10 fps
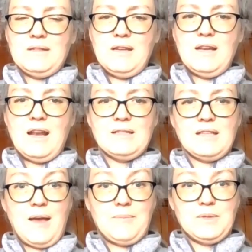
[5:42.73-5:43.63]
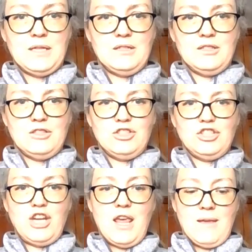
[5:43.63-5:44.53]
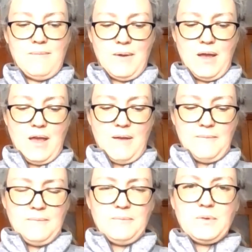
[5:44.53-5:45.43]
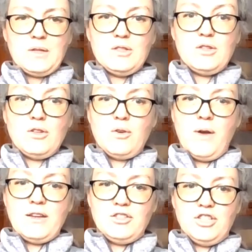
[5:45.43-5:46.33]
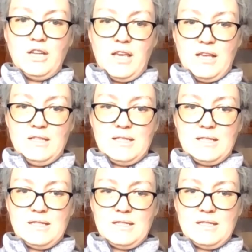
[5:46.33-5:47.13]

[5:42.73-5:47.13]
It has kept its shape. So the question is,